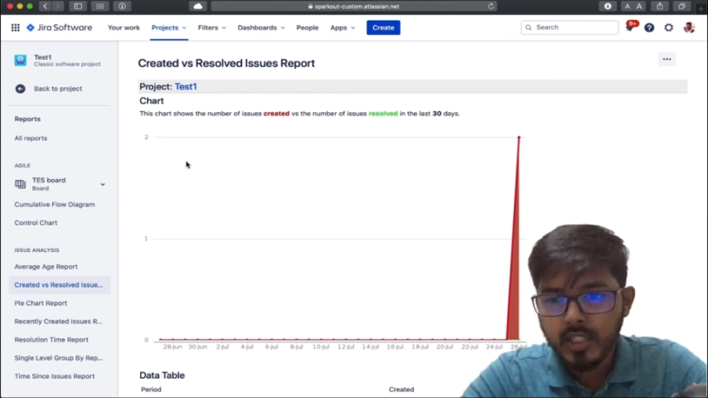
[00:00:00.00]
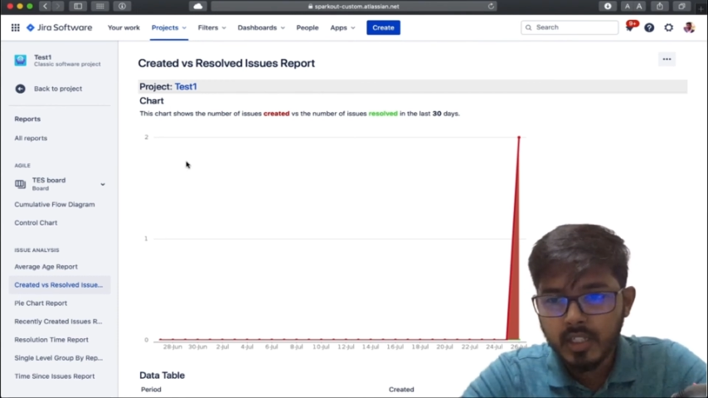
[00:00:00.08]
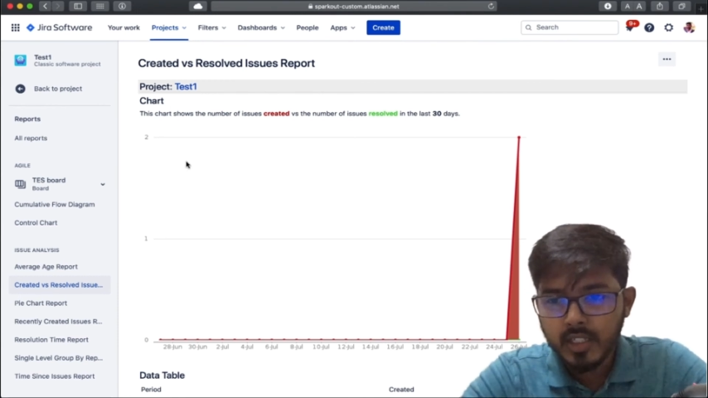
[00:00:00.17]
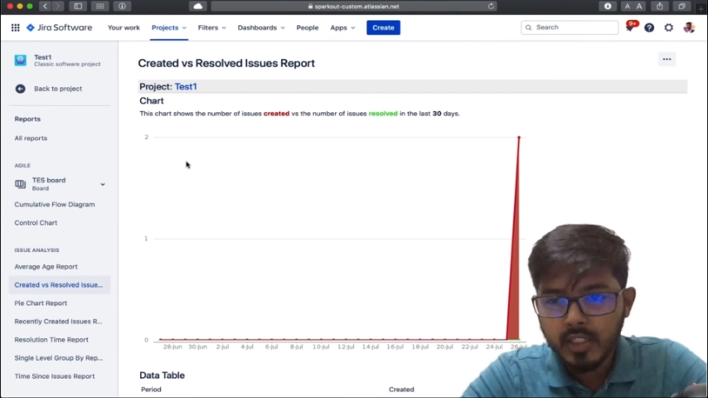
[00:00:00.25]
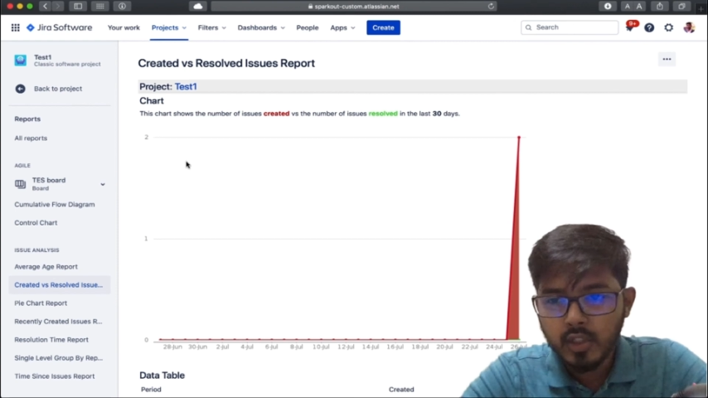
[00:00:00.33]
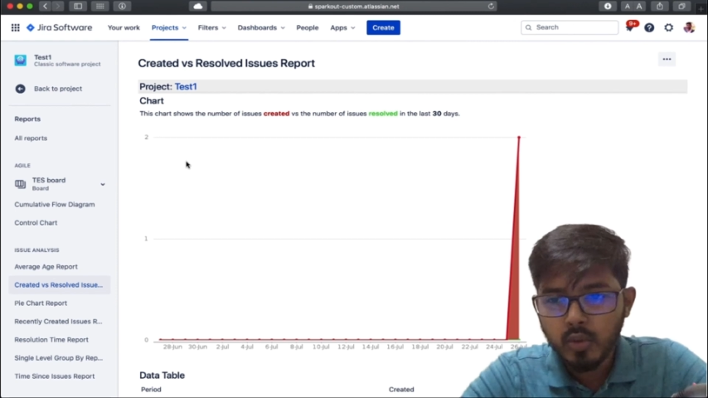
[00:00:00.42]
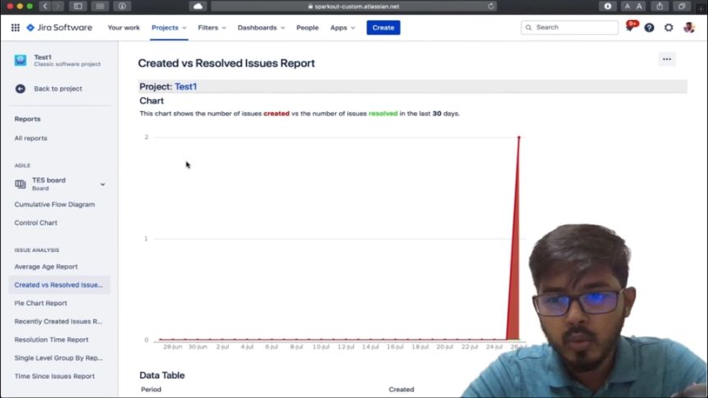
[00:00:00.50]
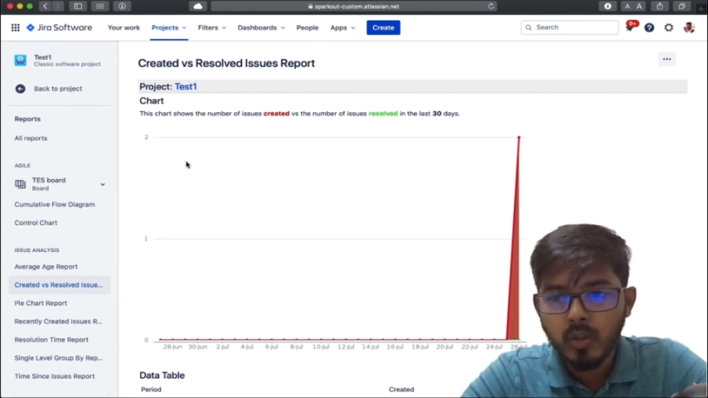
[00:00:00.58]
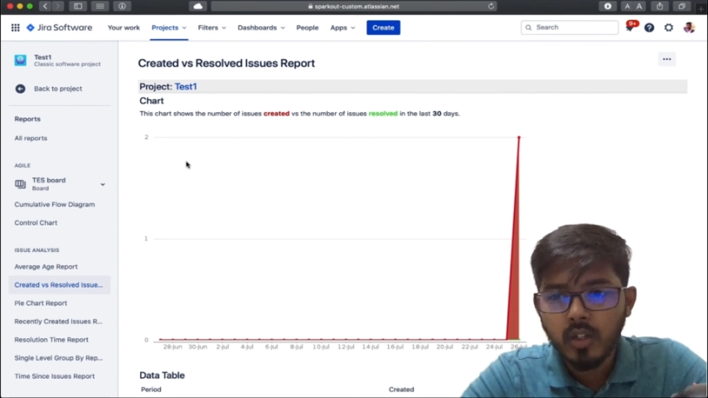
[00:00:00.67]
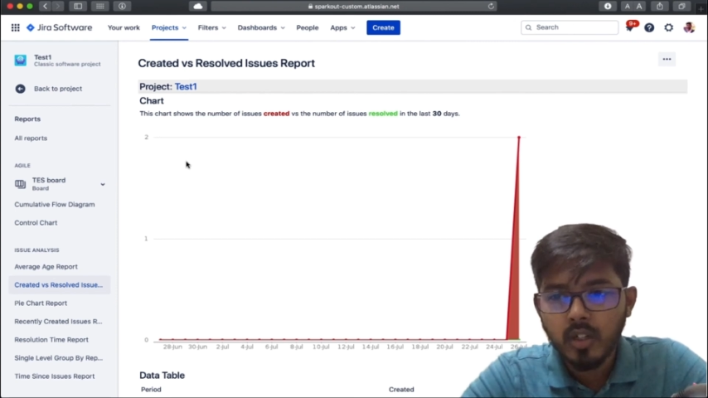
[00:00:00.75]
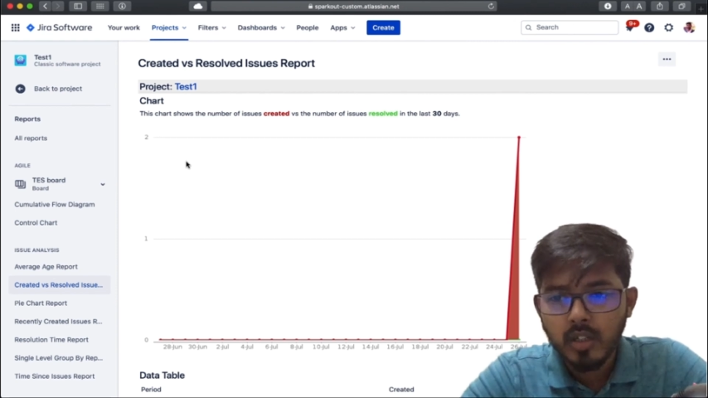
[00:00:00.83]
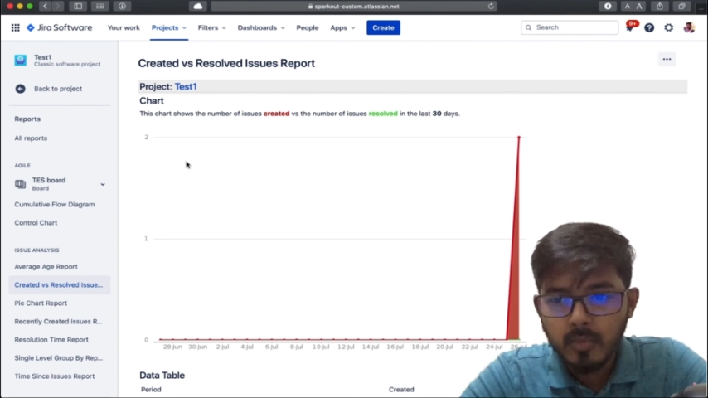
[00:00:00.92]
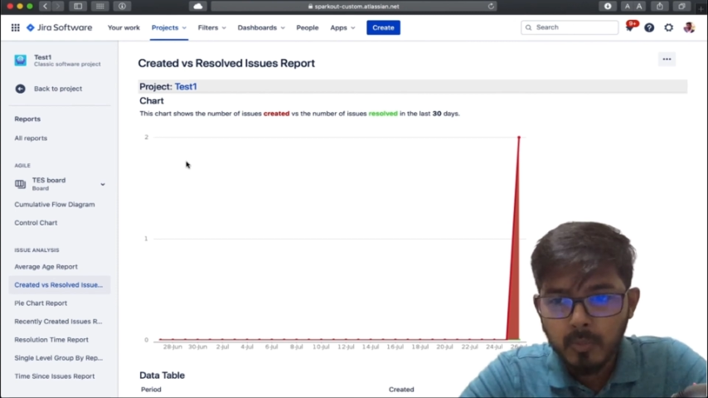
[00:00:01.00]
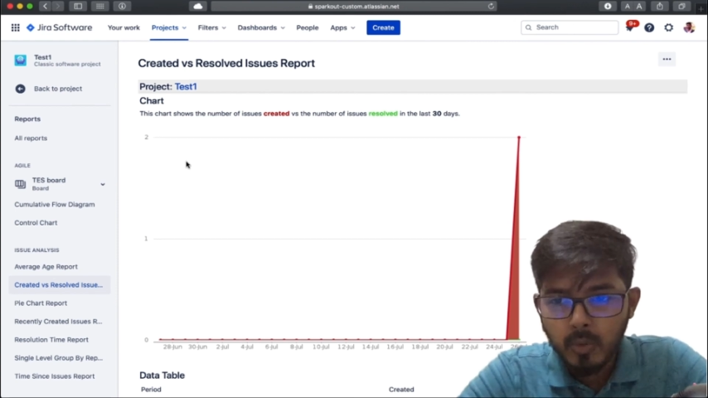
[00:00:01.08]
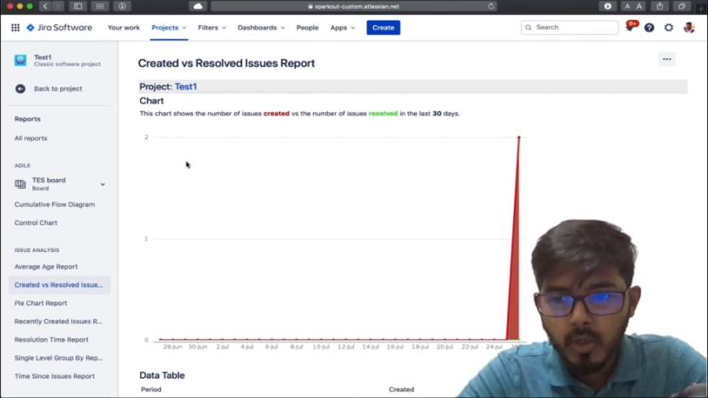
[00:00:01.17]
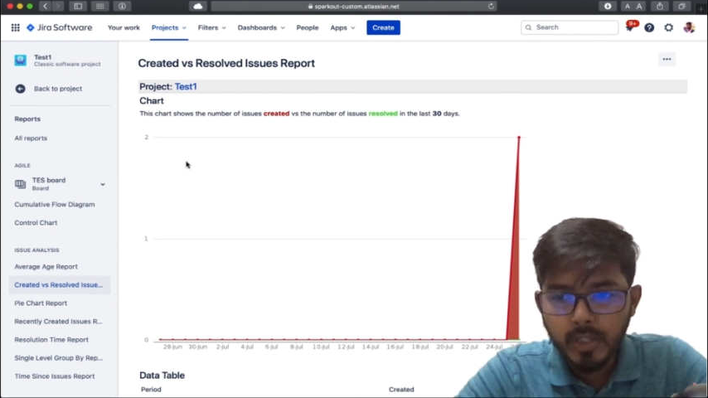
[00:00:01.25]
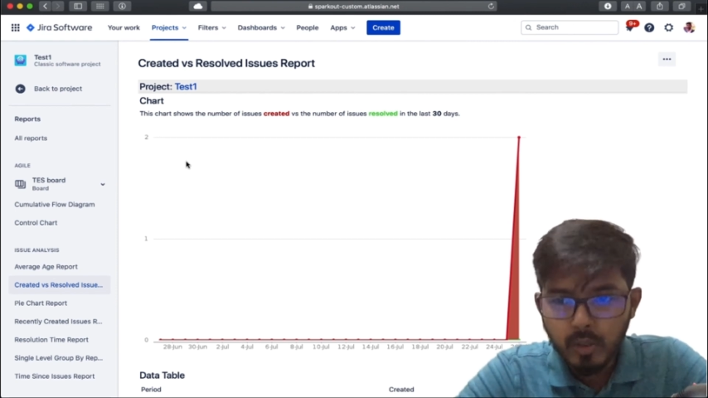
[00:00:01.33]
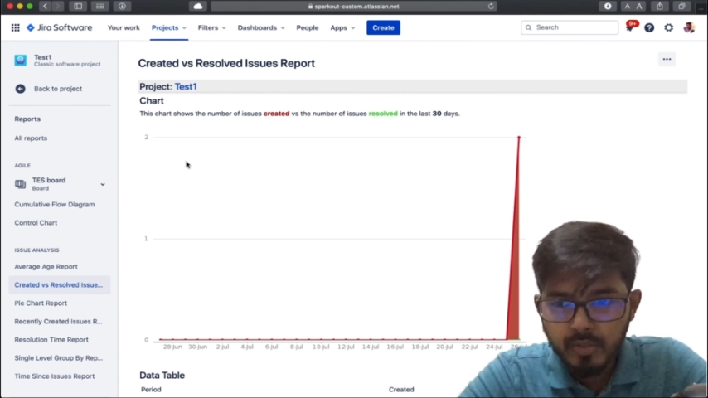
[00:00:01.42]
into
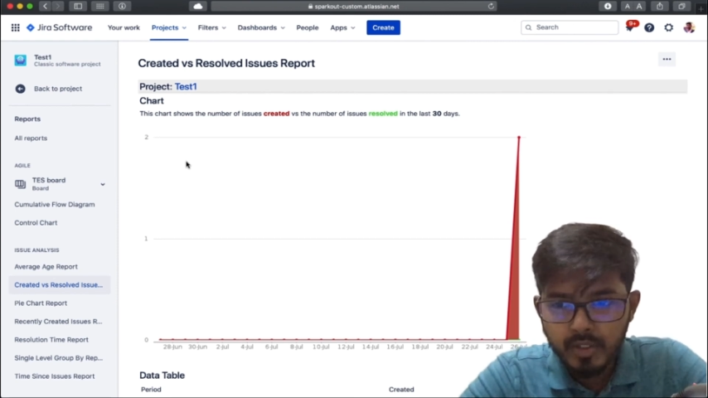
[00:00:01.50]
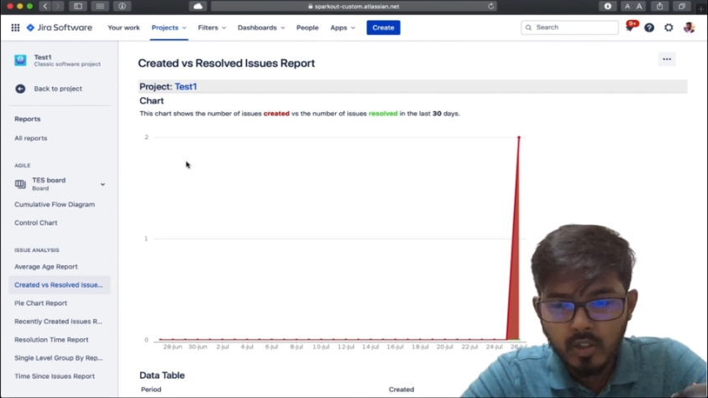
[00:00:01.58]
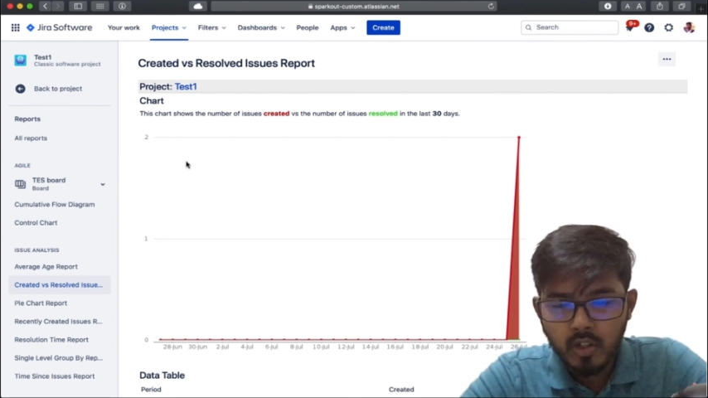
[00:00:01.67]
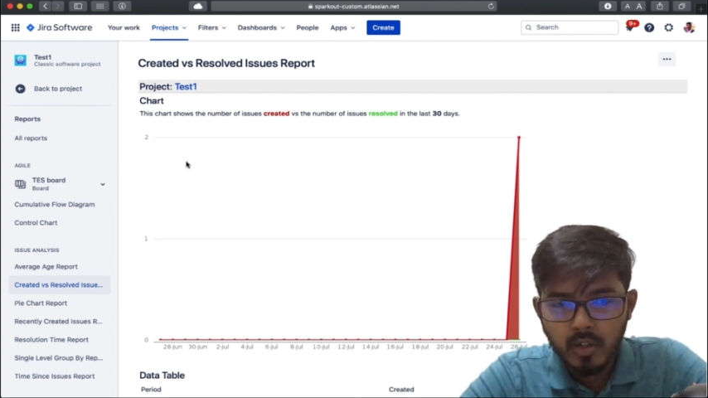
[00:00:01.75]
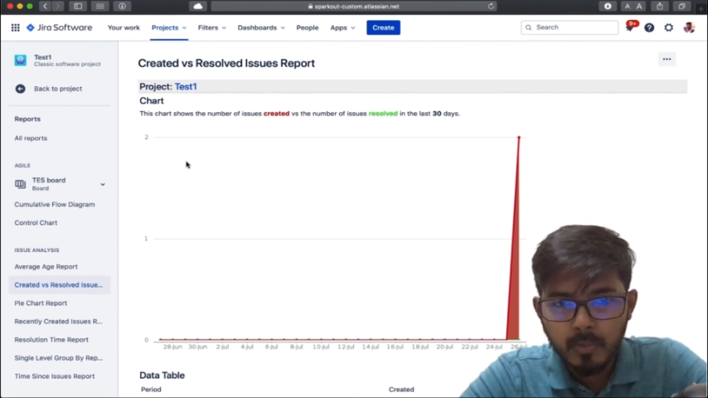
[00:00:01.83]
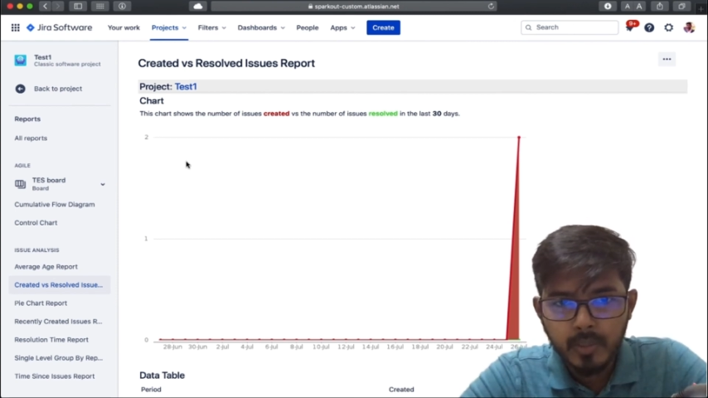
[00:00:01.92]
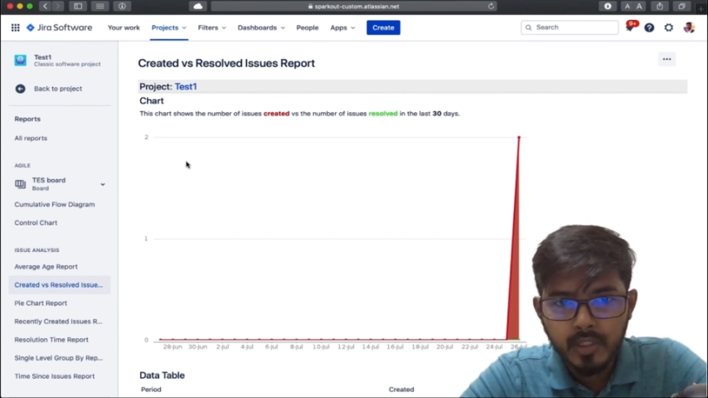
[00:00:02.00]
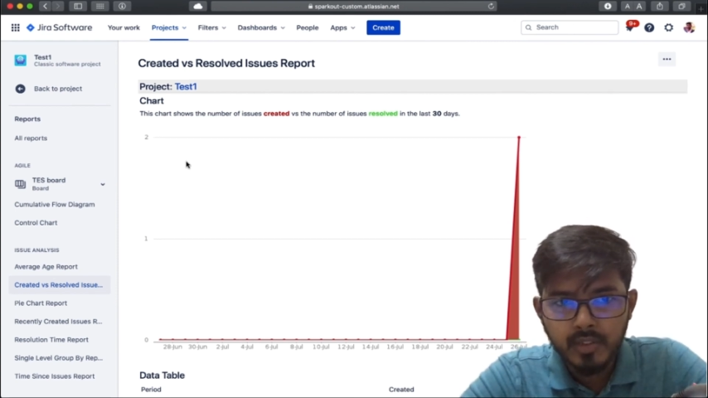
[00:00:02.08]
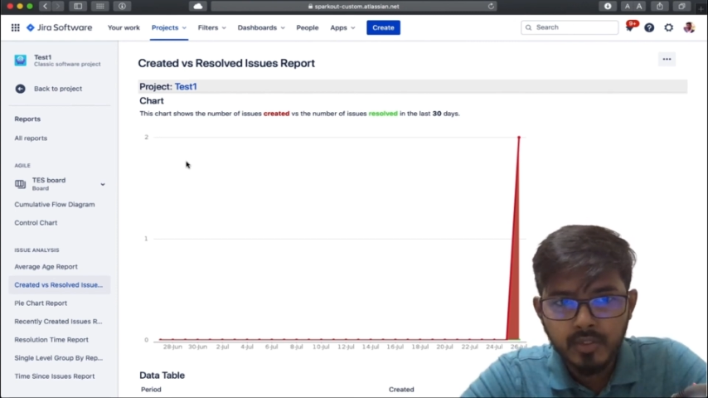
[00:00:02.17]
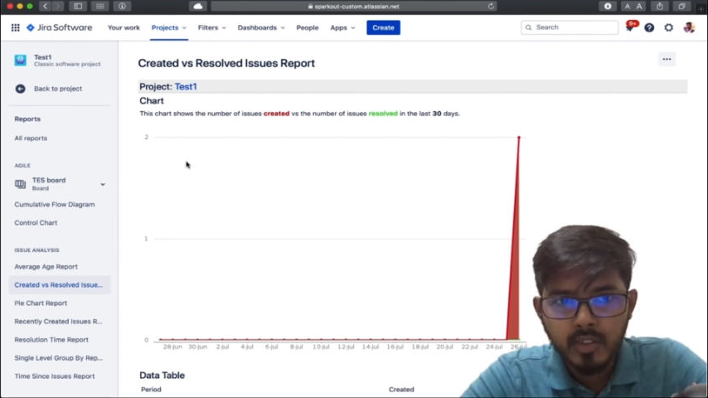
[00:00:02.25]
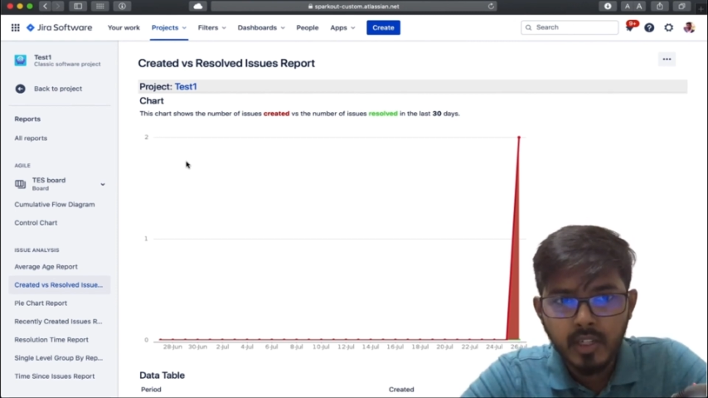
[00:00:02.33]
modules and components,